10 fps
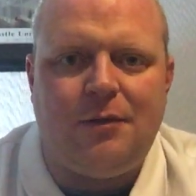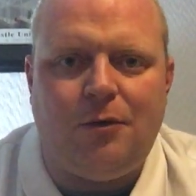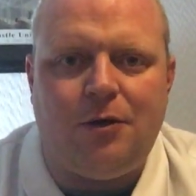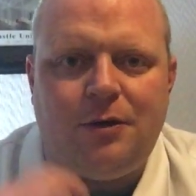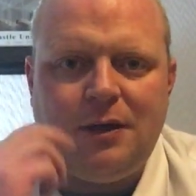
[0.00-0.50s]
The
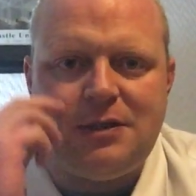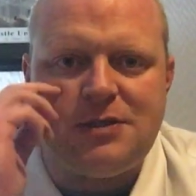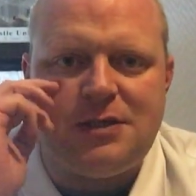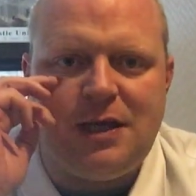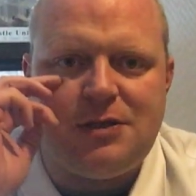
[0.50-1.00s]
one
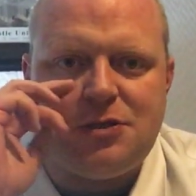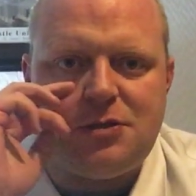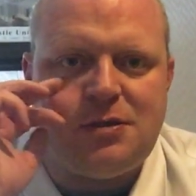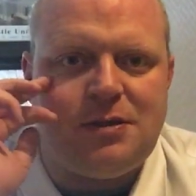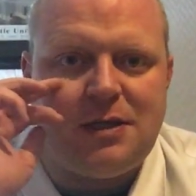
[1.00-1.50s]
that's
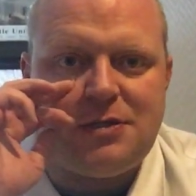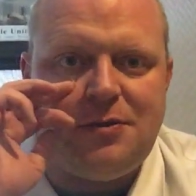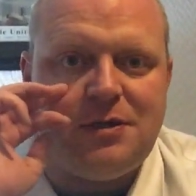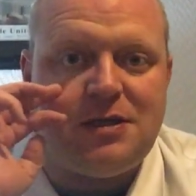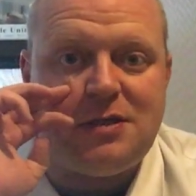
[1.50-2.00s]
just next
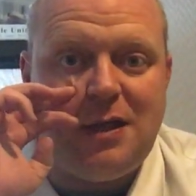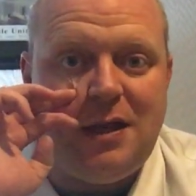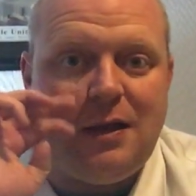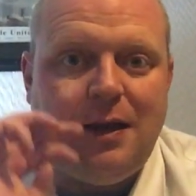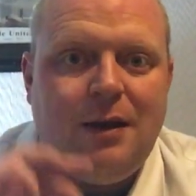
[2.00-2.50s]
to it is
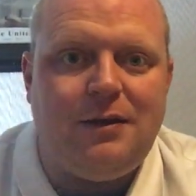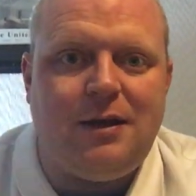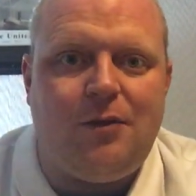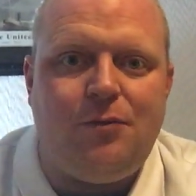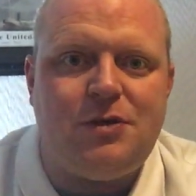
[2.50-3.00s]
the
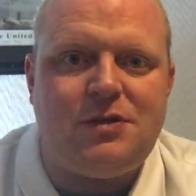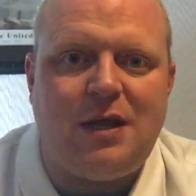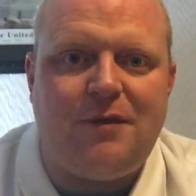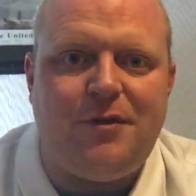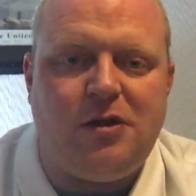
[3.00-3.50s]
downward
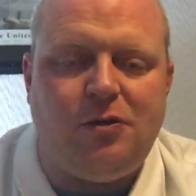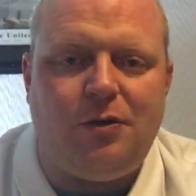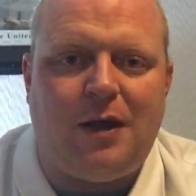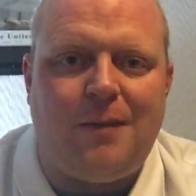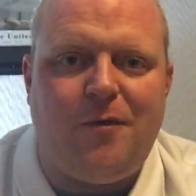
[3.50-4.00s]
tick. If you
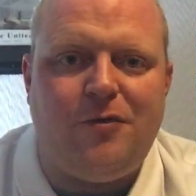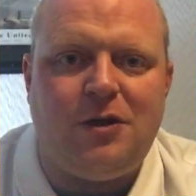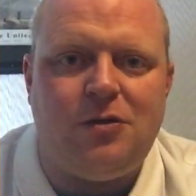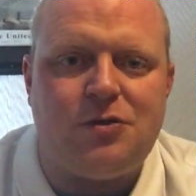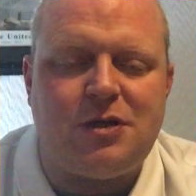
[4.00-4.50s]
don't like my
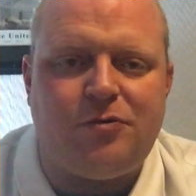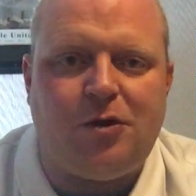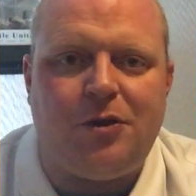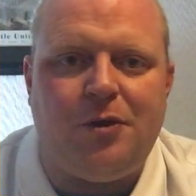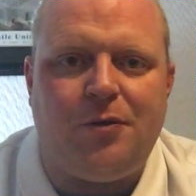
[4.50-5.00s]
videos, I'd
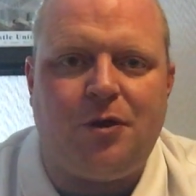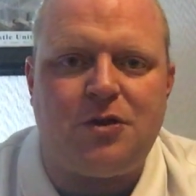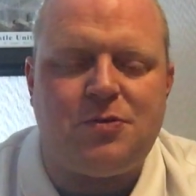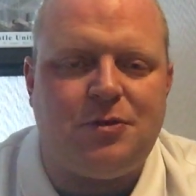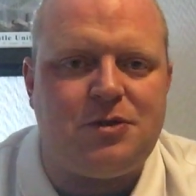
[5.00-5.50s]
rather you were
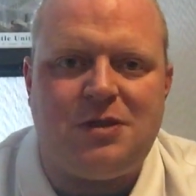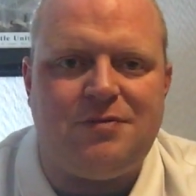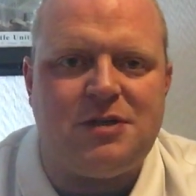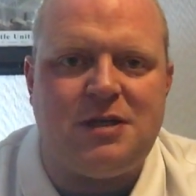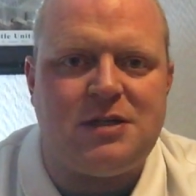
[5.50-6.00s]
honest with us.
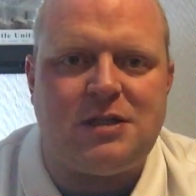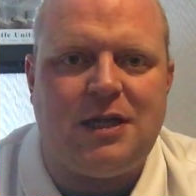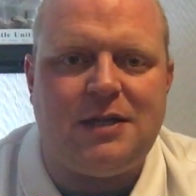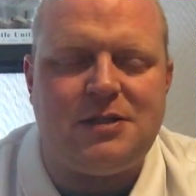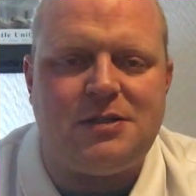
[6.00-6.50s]
Give us a
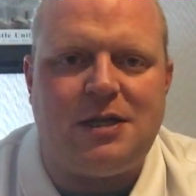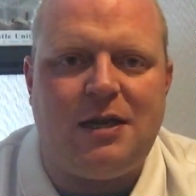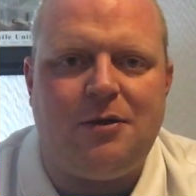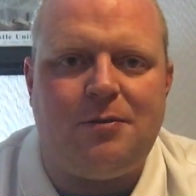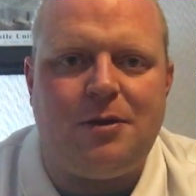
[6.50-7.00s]
dislike. It's
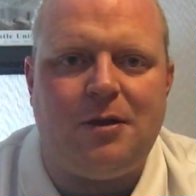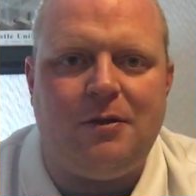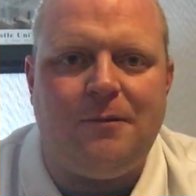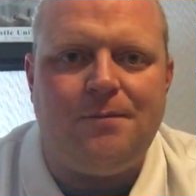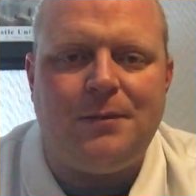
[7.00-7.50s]
entirely up to
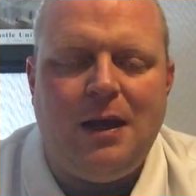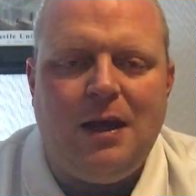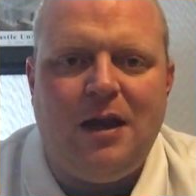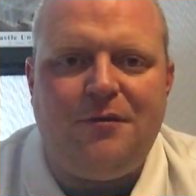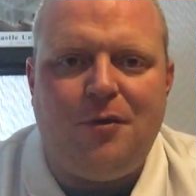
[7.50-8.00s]
you.
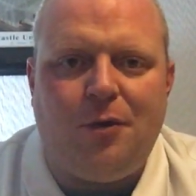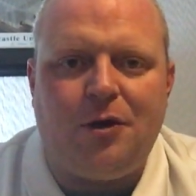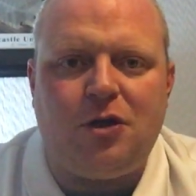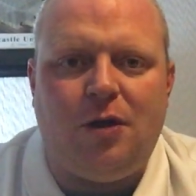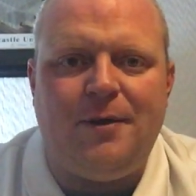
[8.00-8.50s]
And if you
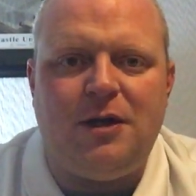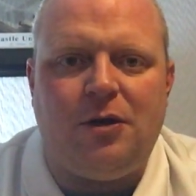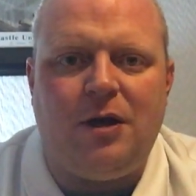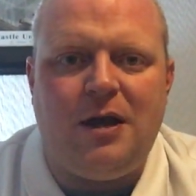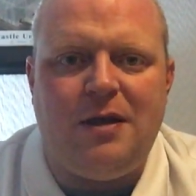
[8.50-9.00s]
want to comment
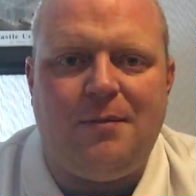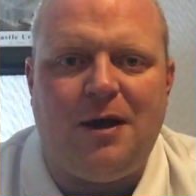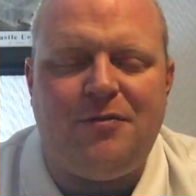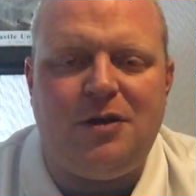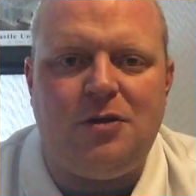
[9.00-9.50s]
on any of
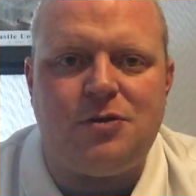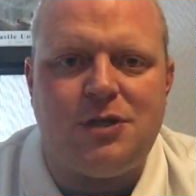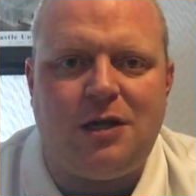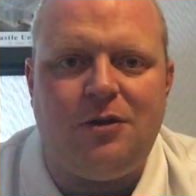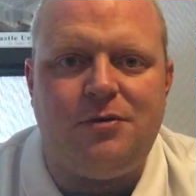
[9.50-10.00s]
my videos,
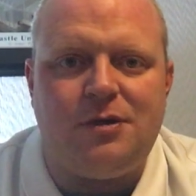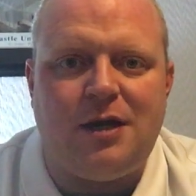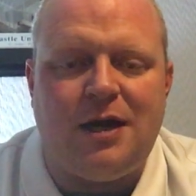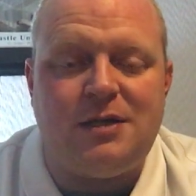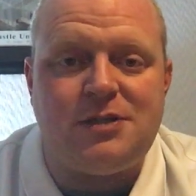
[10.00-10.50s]
including
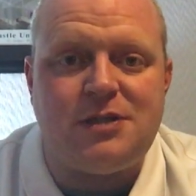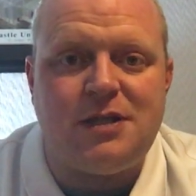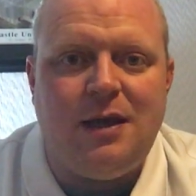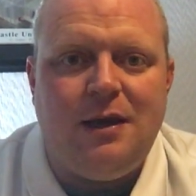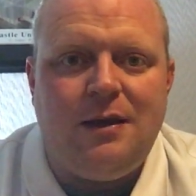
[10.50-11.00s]

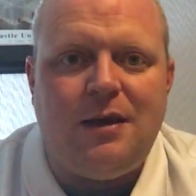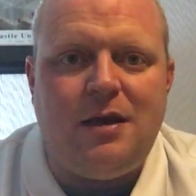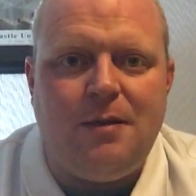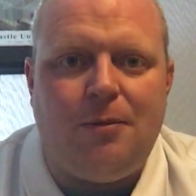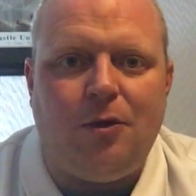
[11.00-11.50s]
tonight's,
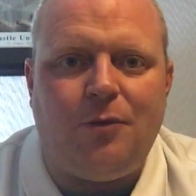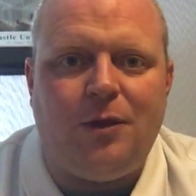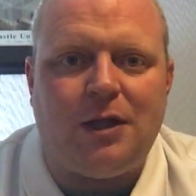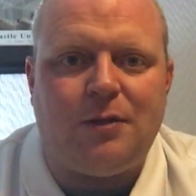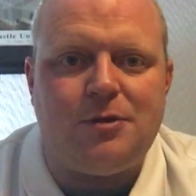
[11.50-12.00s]
then you're more than
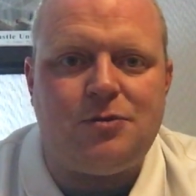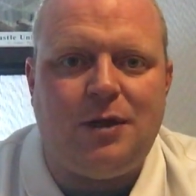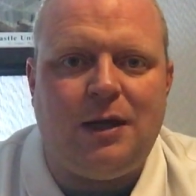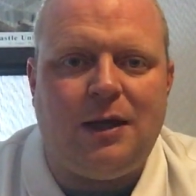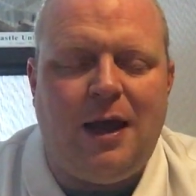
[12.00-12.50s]
welcome as
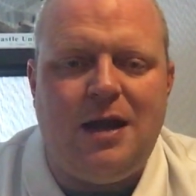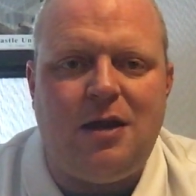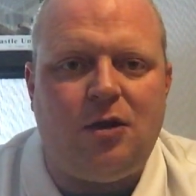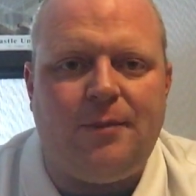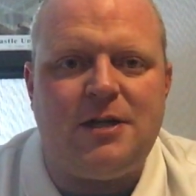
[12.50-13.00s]
well.
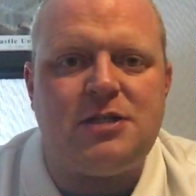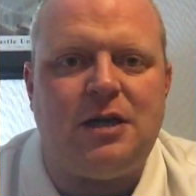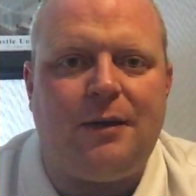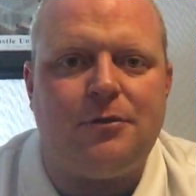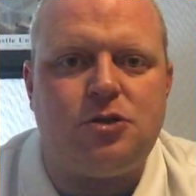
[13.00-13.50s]
Any comments,
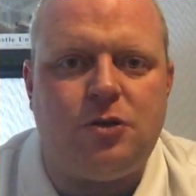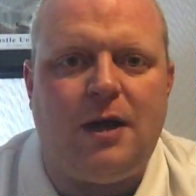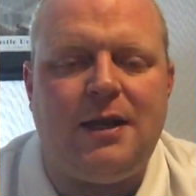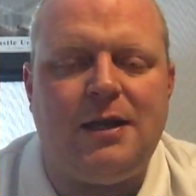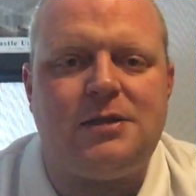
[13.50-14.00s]
and I will
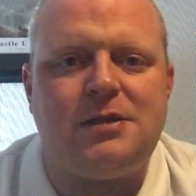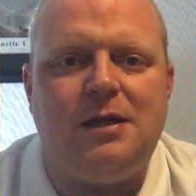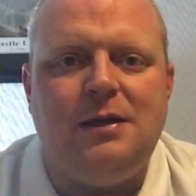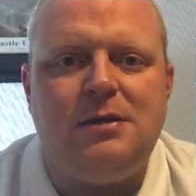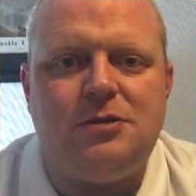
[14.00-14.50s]
try and get
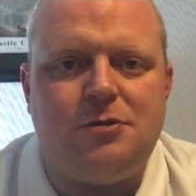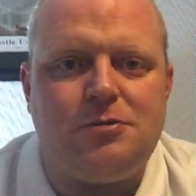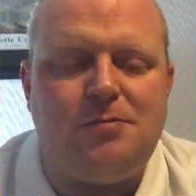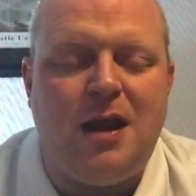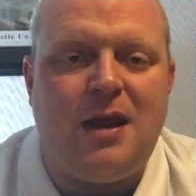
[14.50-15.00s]
to
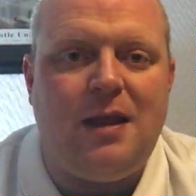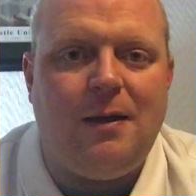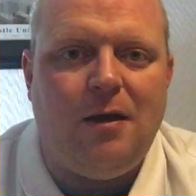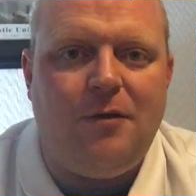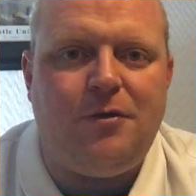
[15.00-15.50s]
as
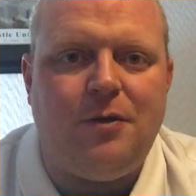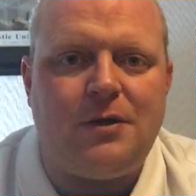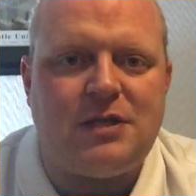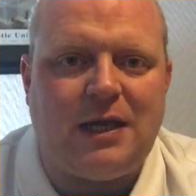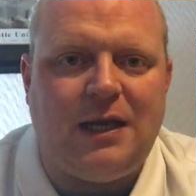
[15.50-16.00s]
many of you
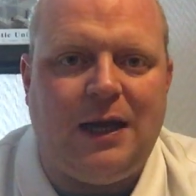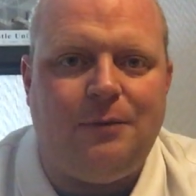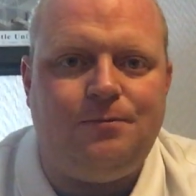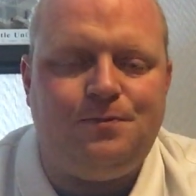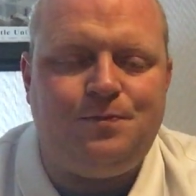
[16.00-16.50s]
as I can.